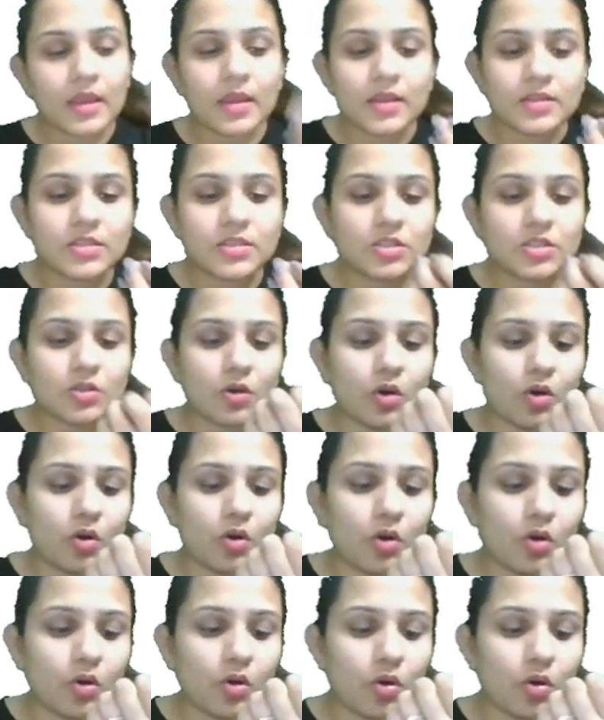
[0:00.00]

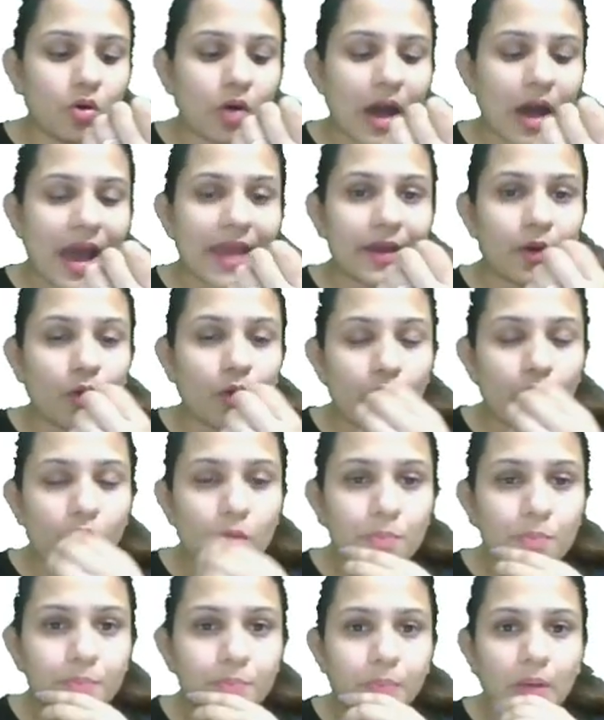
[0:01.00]
So I
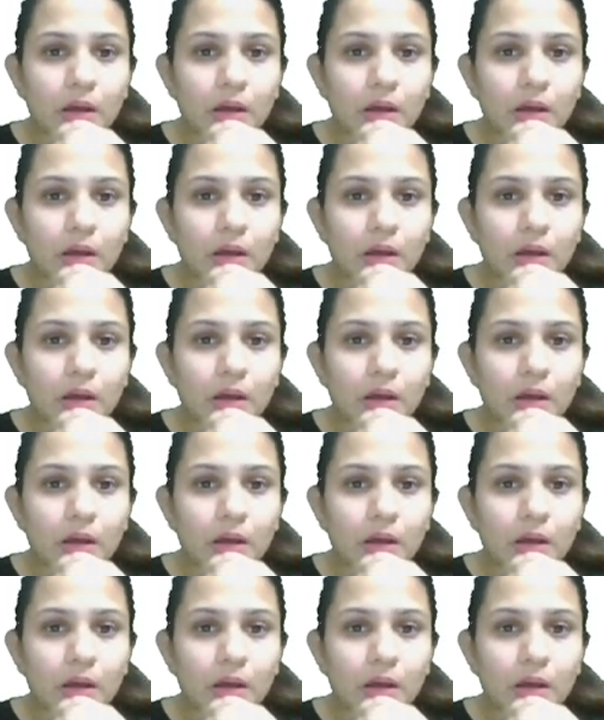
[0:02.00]
hope